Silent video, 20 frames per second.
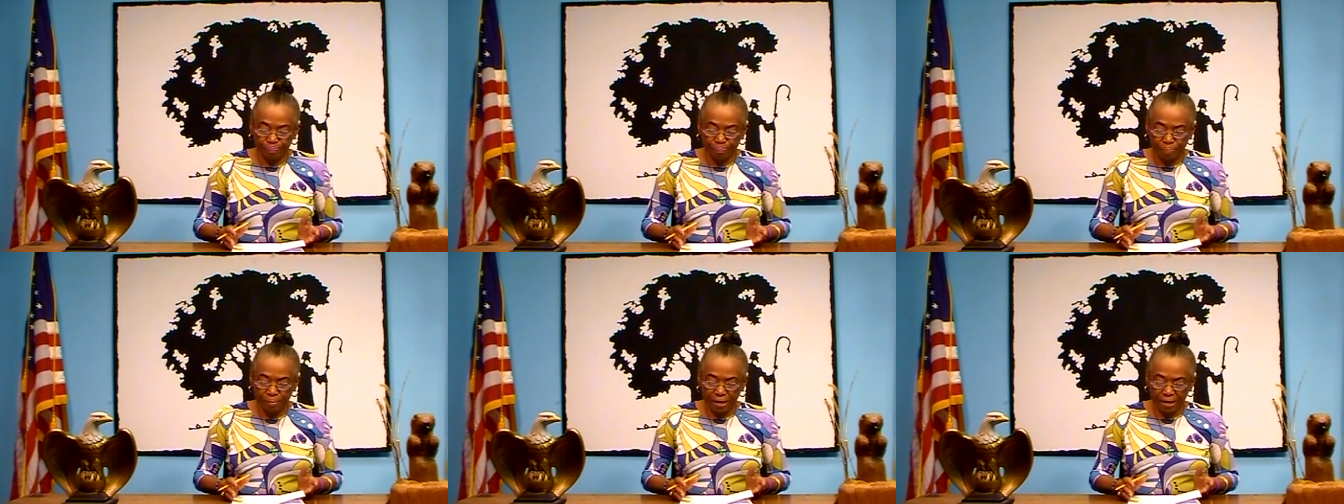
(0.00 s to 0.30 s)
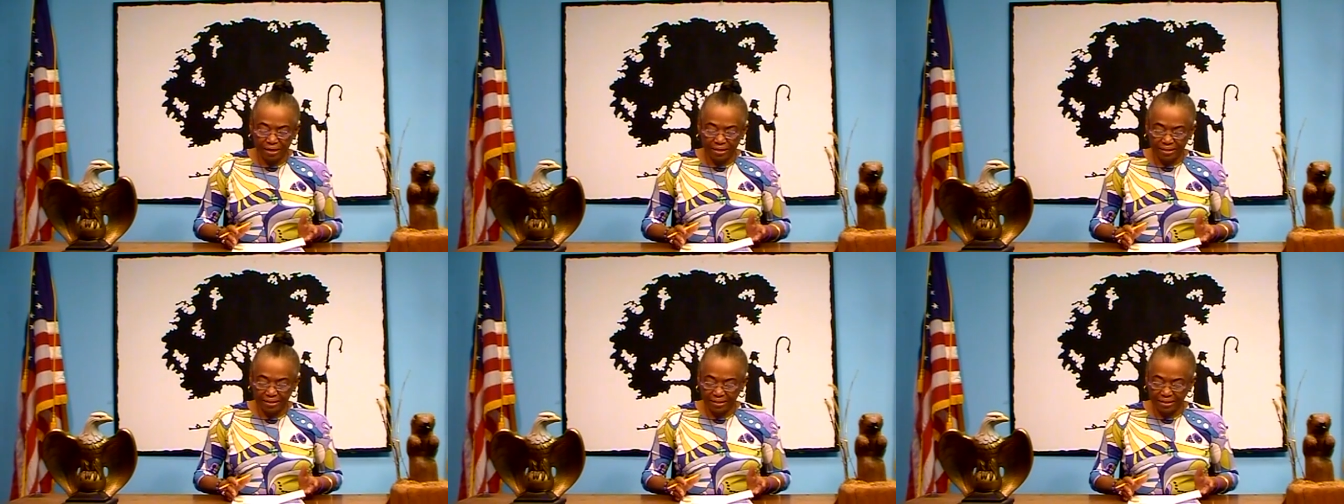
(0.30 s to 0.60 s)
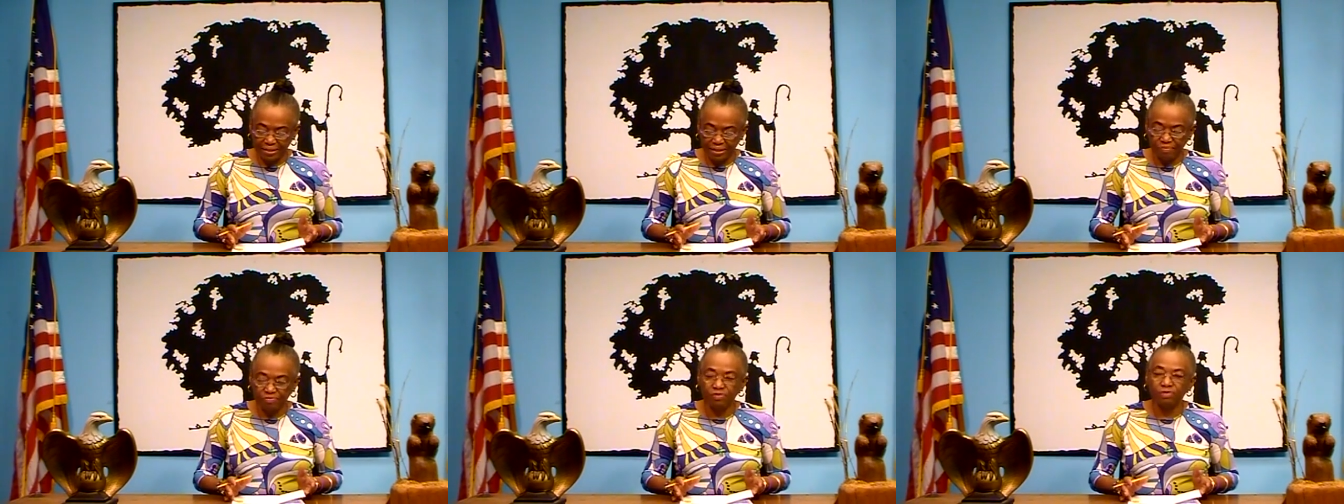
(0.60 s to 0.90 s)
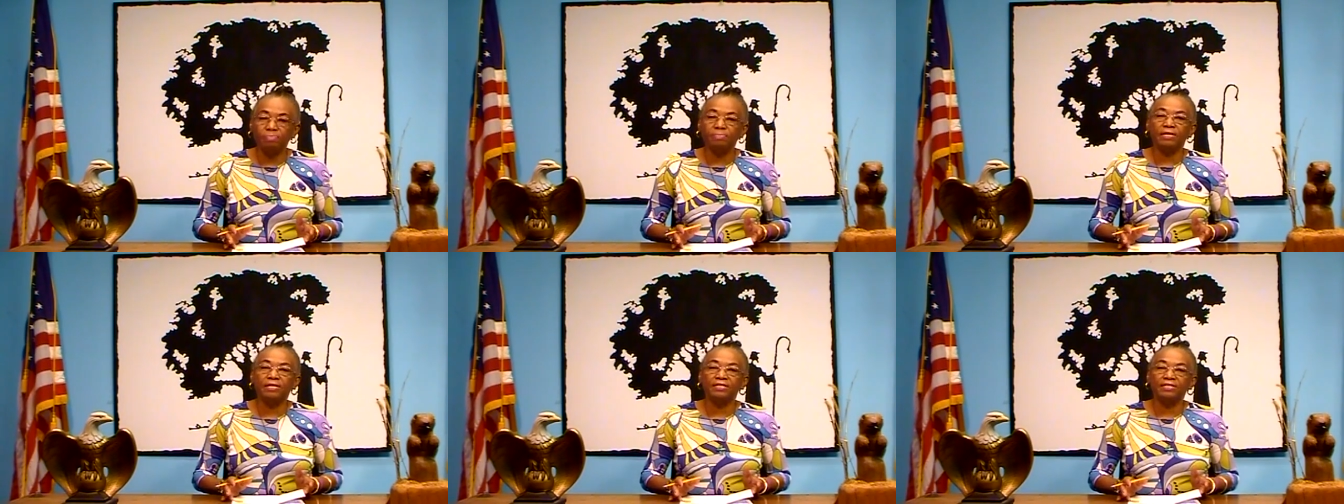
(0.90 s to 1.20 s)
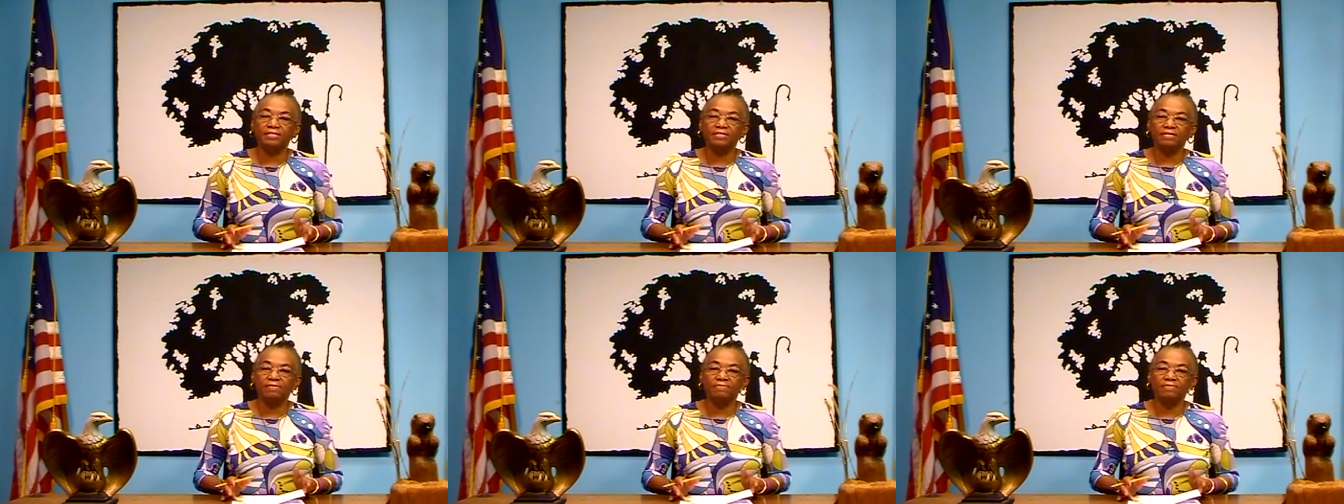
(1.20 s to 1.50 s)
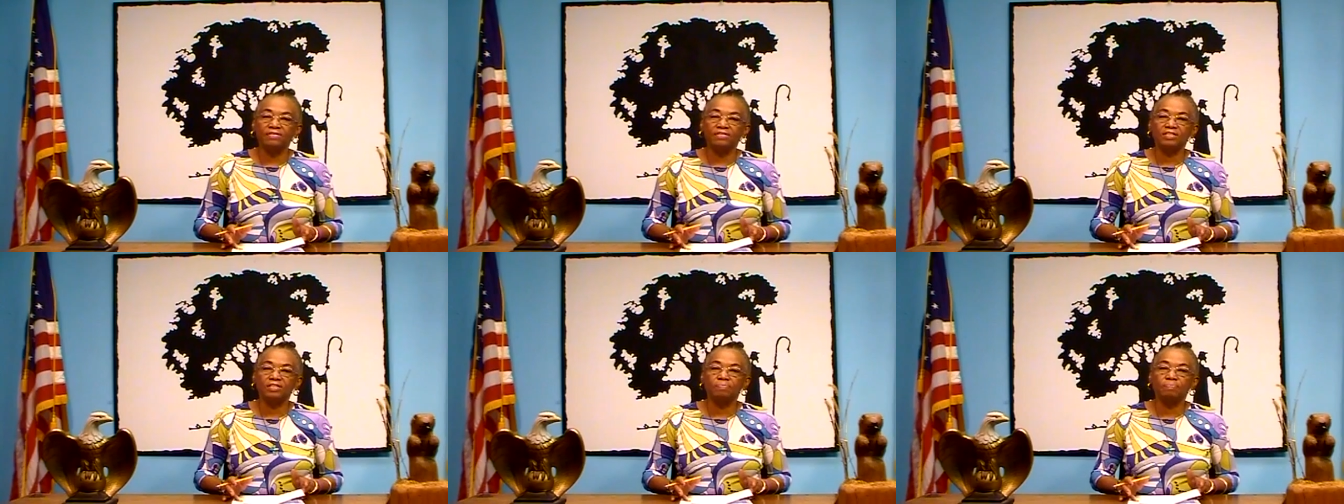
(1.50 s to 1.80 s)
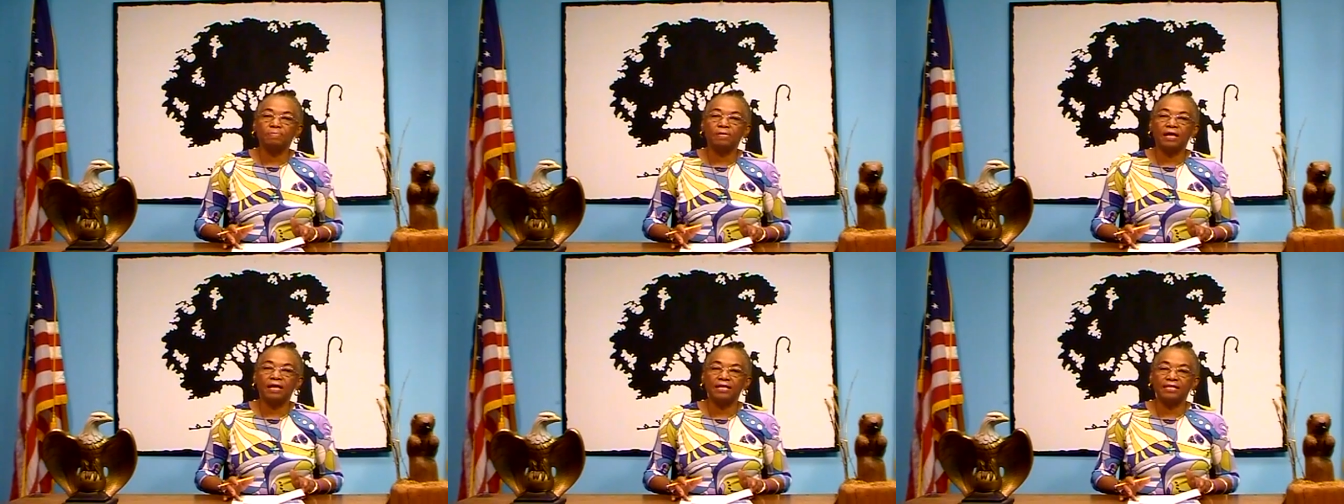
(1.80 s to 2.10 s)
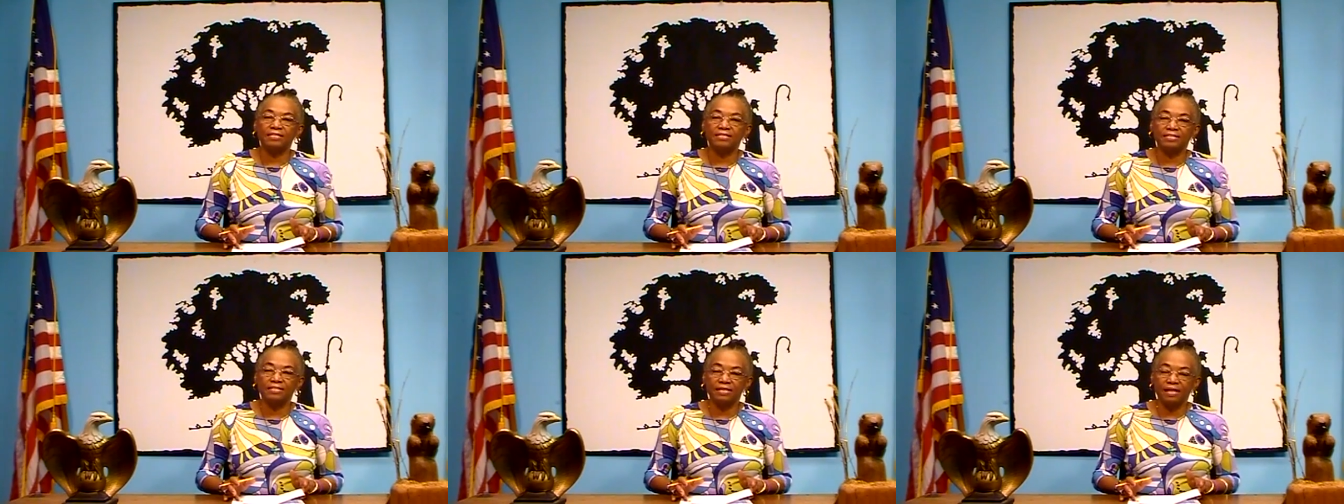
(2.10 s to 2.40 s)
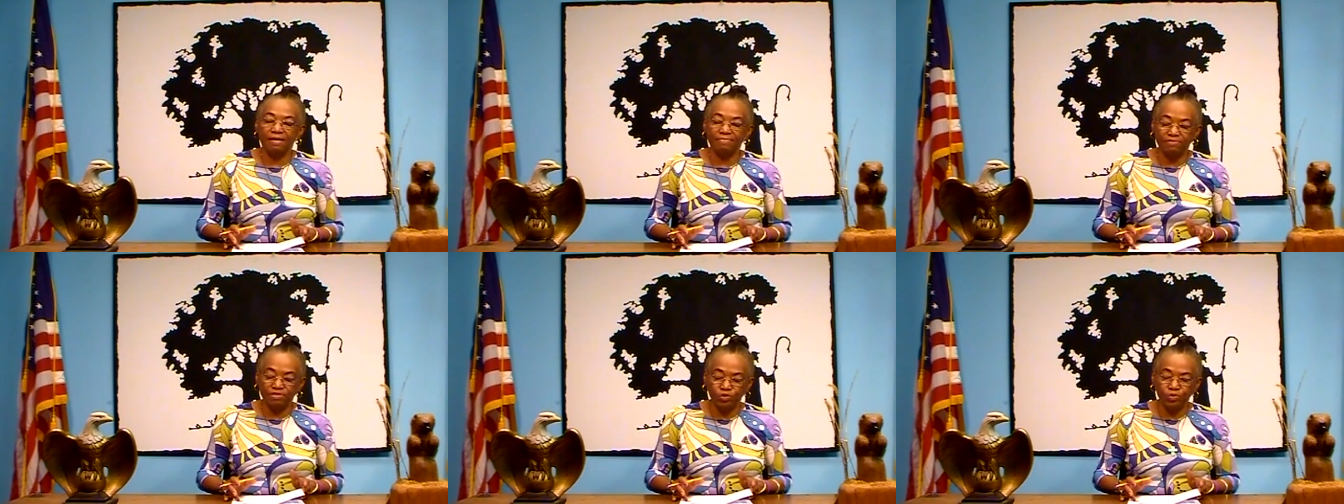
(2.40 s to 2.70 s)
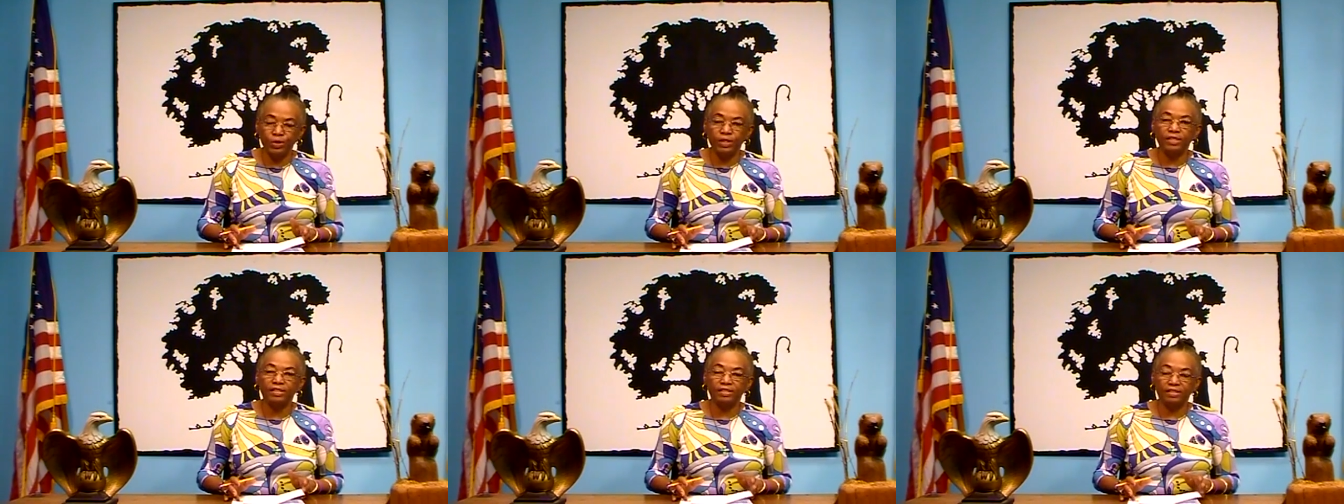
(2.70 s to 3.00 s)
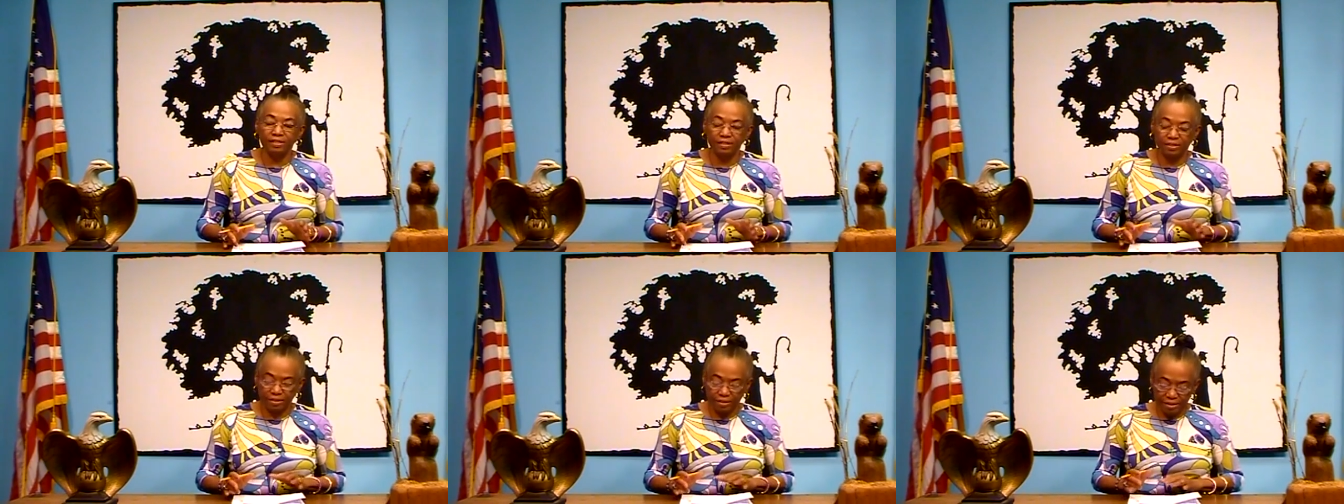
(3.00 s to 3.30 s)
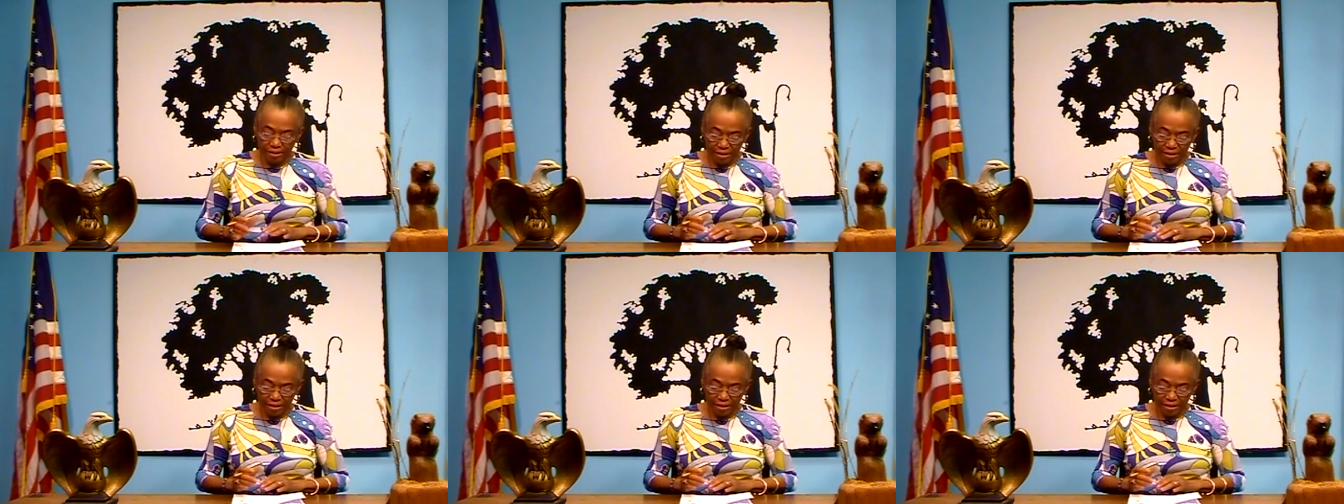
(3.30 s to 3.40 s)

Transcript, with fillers: past several months and their supplies have dwindled